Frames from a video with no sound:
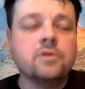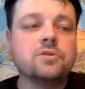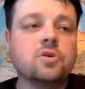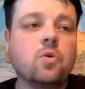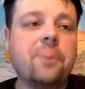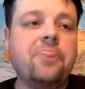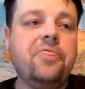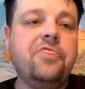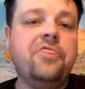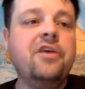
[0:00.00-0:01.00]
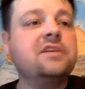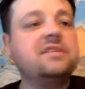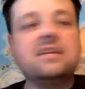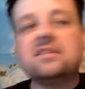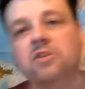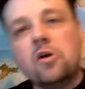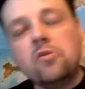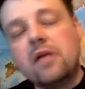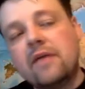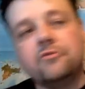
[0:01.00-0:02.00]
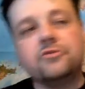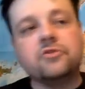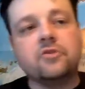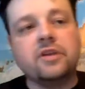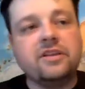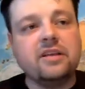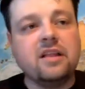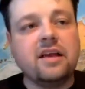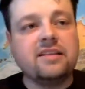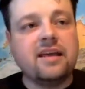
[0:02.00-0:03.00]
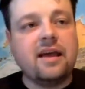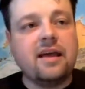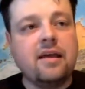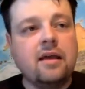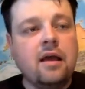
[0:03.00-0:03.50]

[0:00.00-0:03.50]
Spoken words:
So what this has no levels or anything like that.